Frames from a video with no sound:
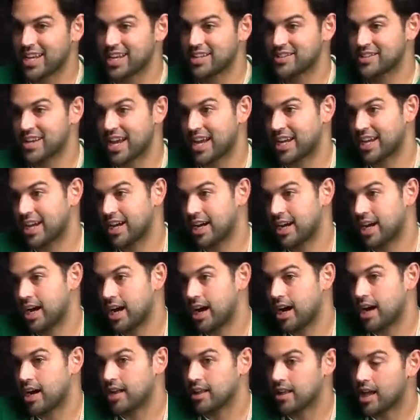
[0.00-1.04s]
is like
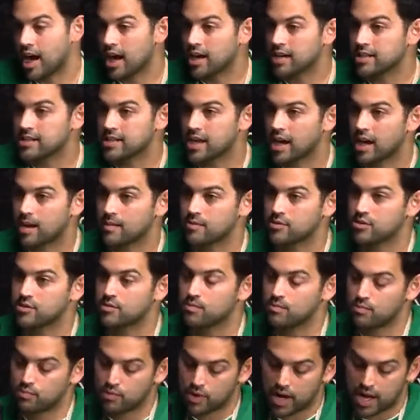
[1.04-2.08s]
a lot of times
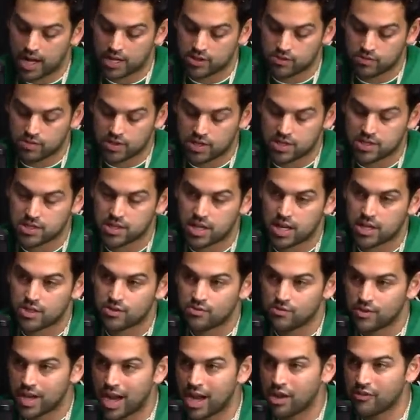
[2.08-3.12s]
brands when they sign you
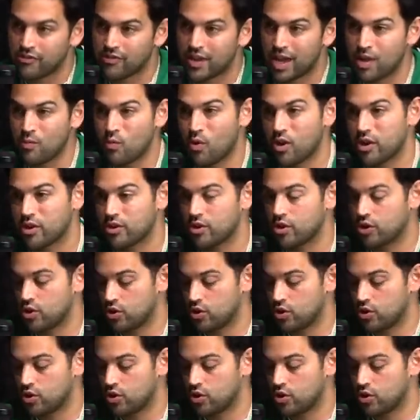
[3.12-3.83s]
now, they want